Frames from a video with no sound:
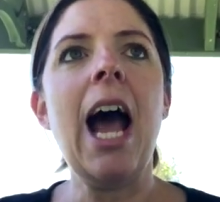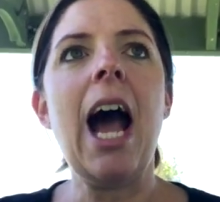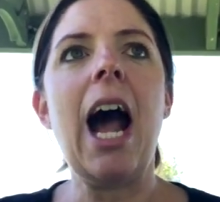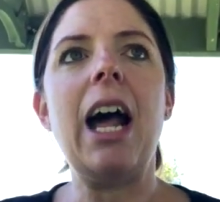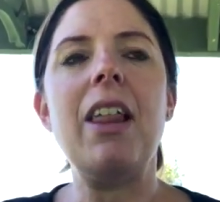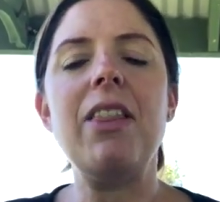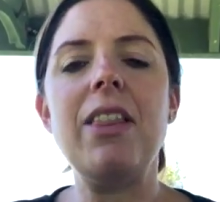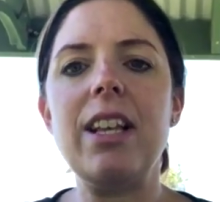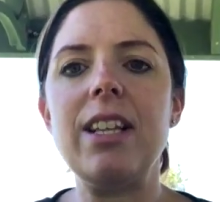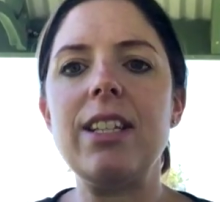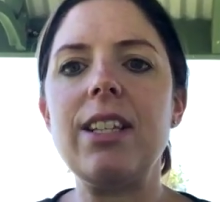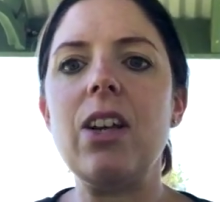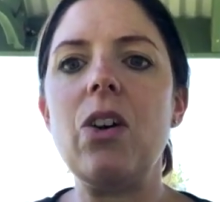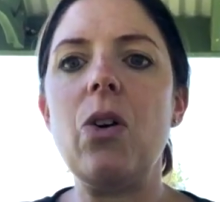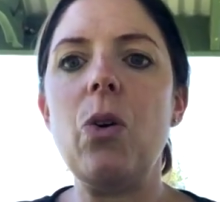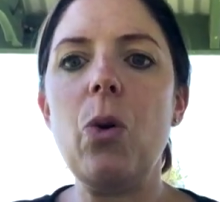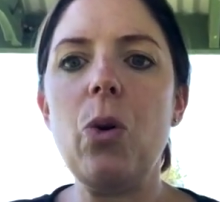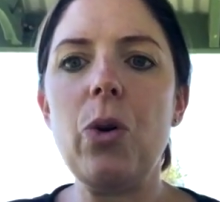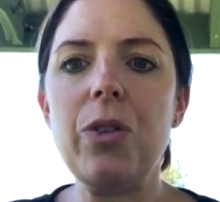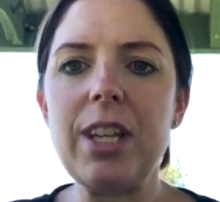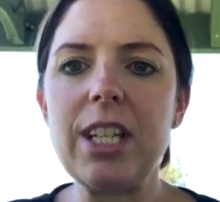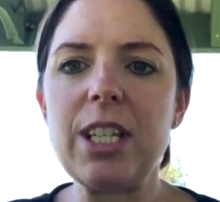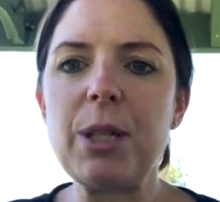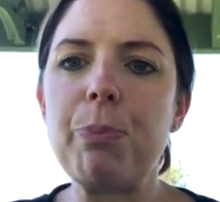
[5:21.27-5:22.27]
And this
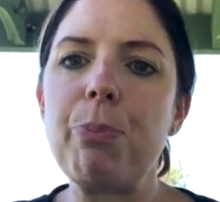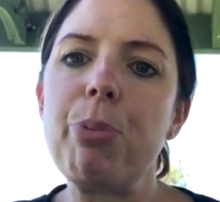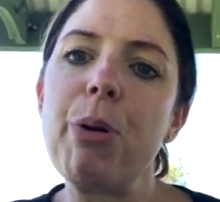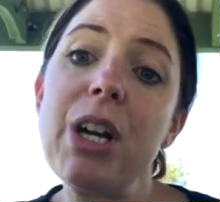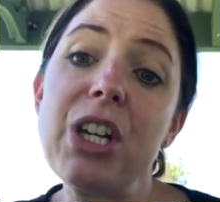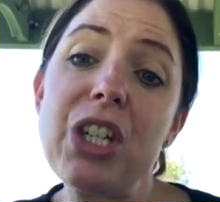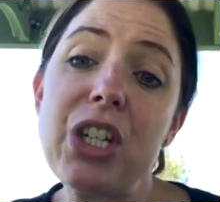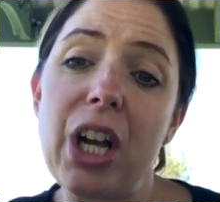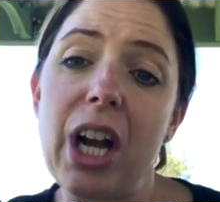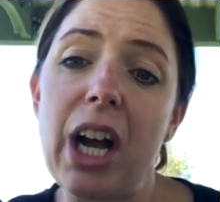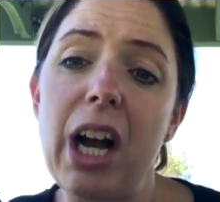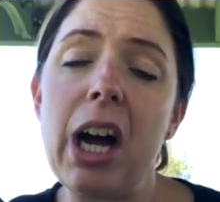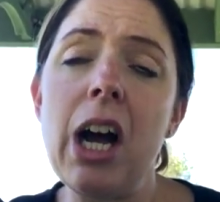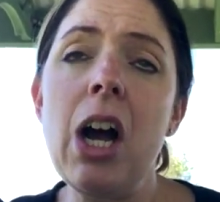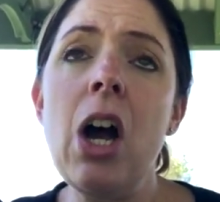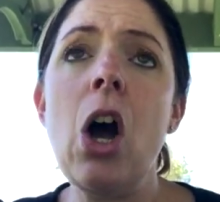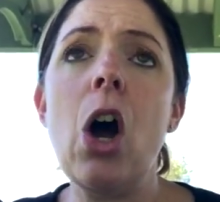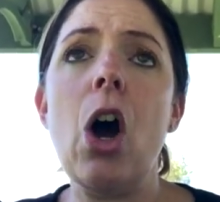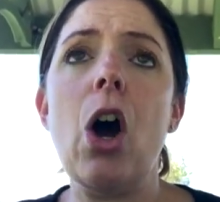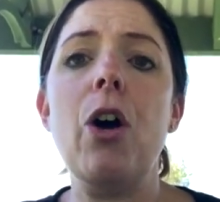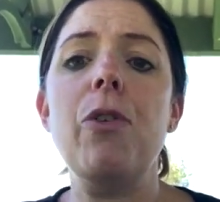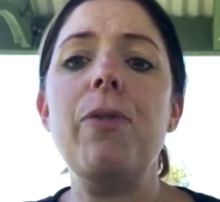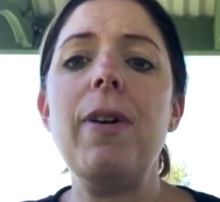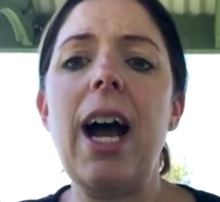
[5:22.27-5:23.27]
all this pressure
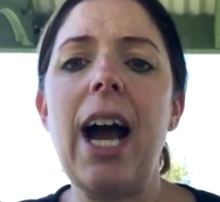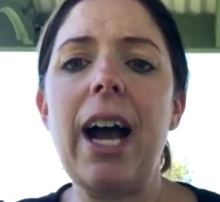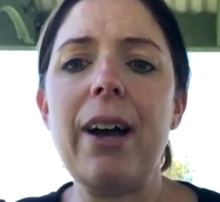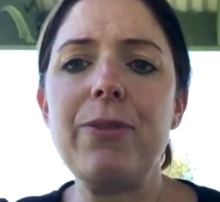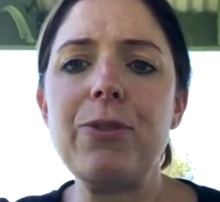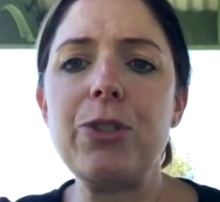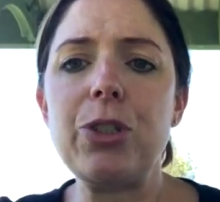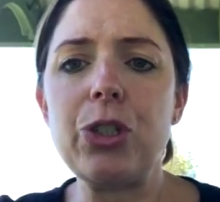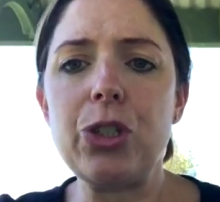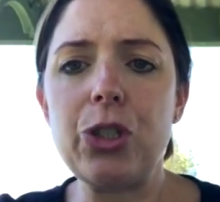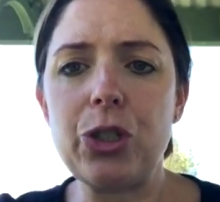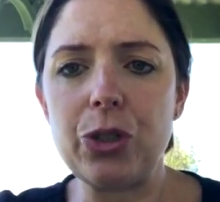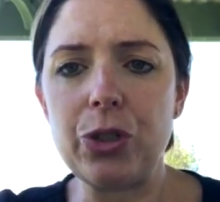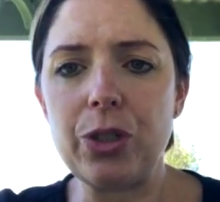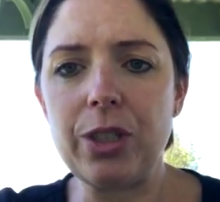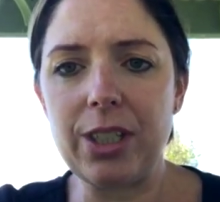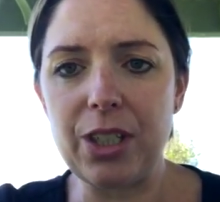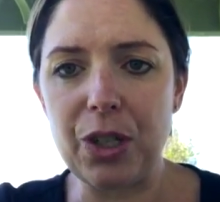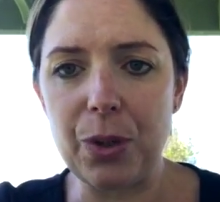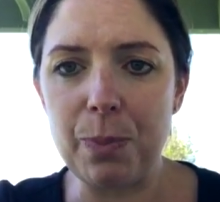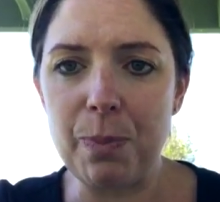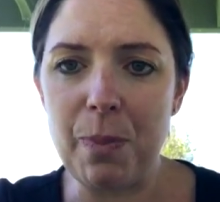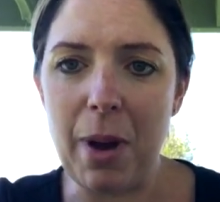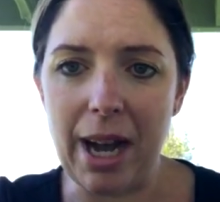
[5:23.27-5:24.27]
of have to,
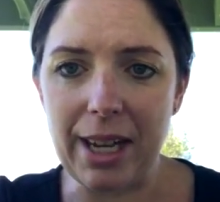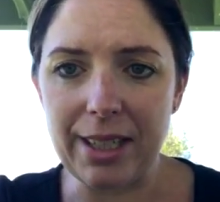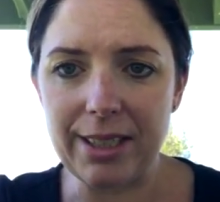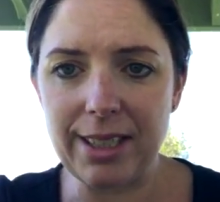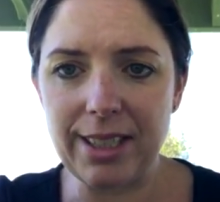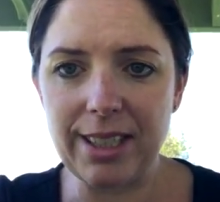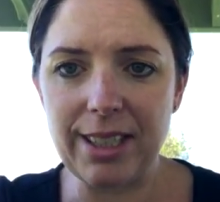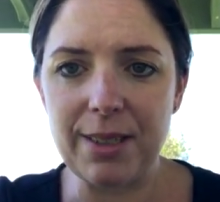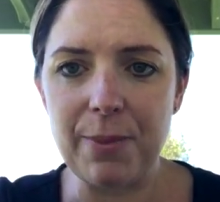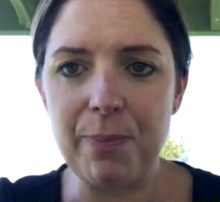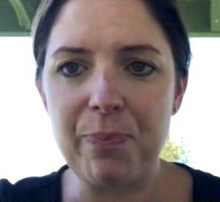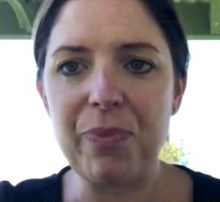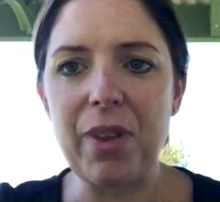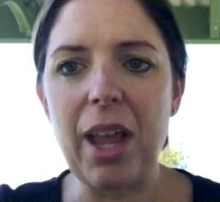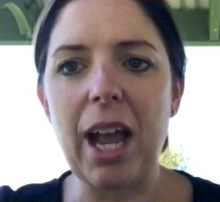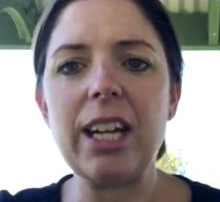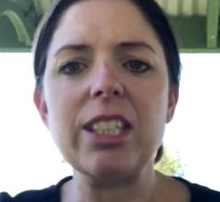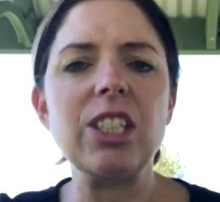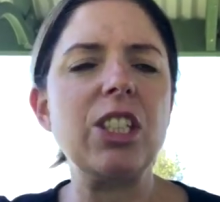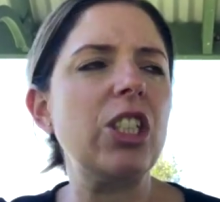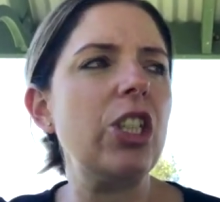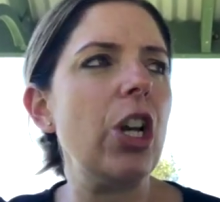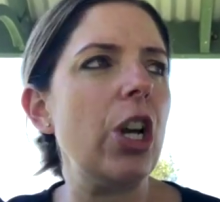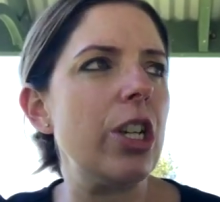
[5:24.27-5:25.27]
shoulds and musts
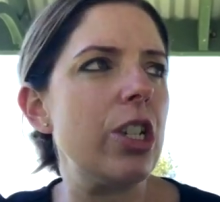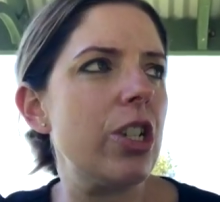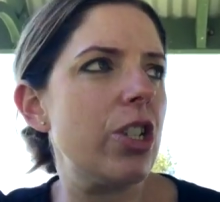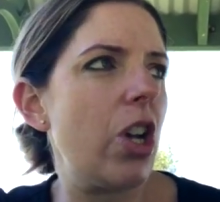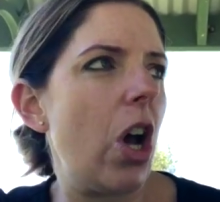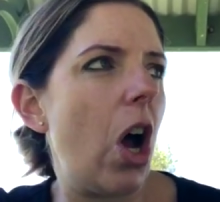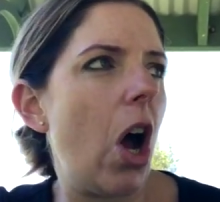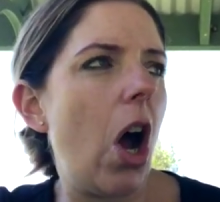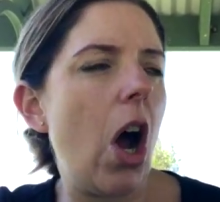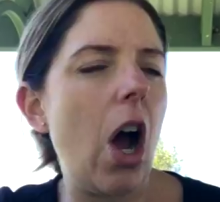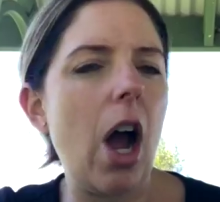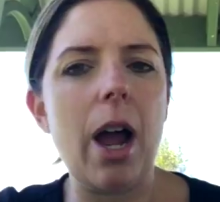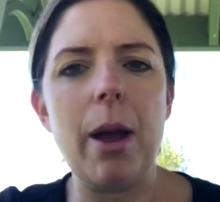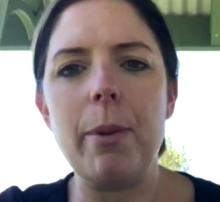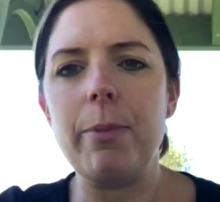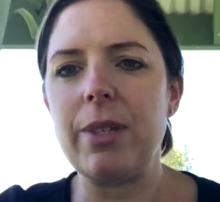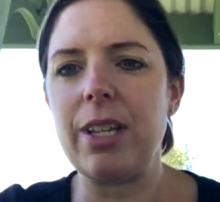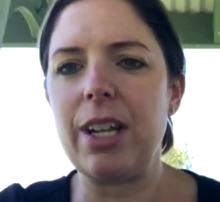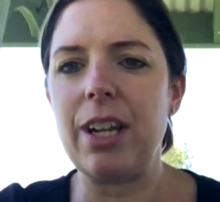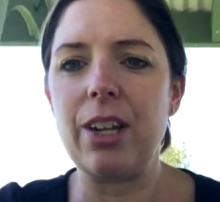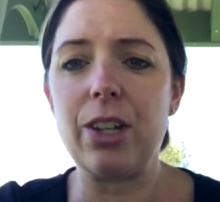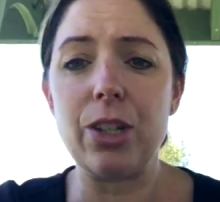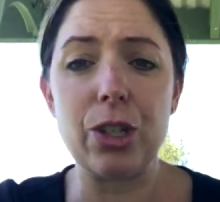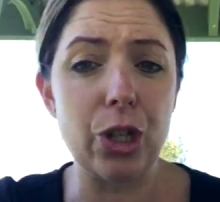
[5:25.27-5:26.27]
at certain
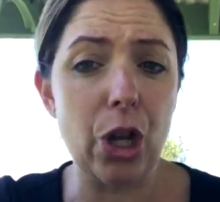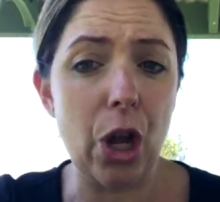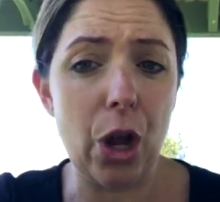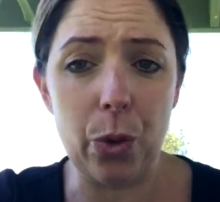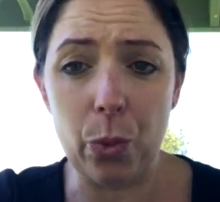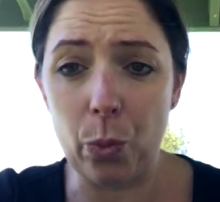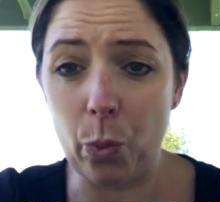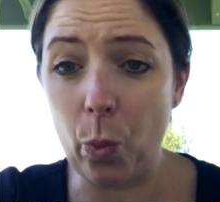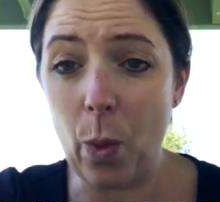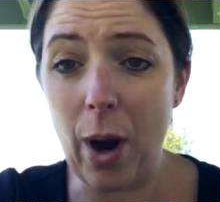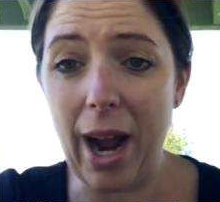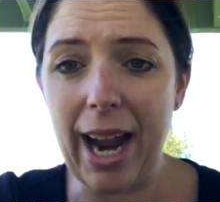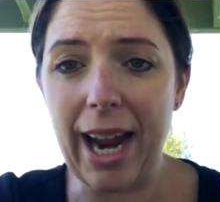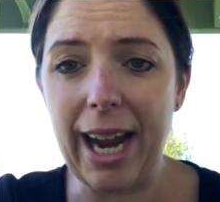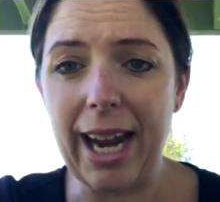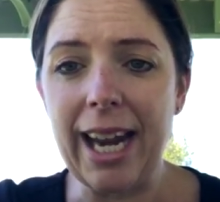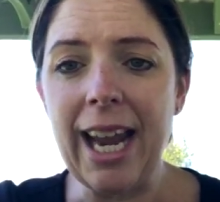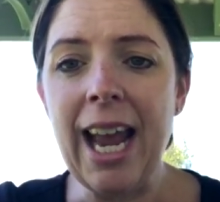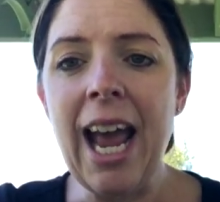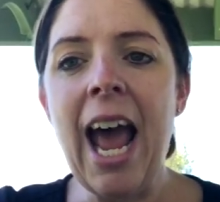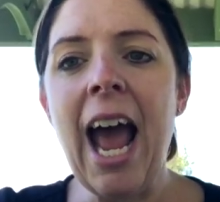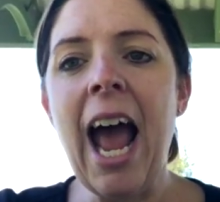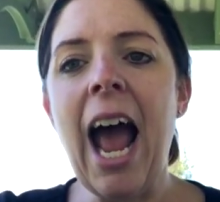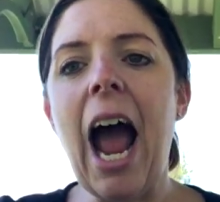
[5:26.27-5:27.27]
times and in a certain way.